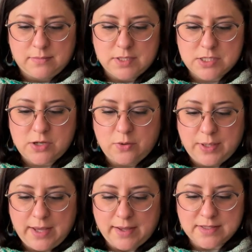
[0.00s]
So
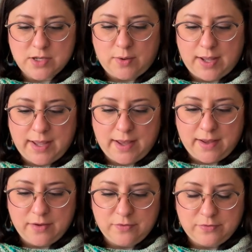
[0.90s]
yeah, so I
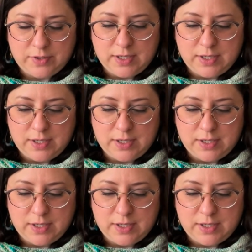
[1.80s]
have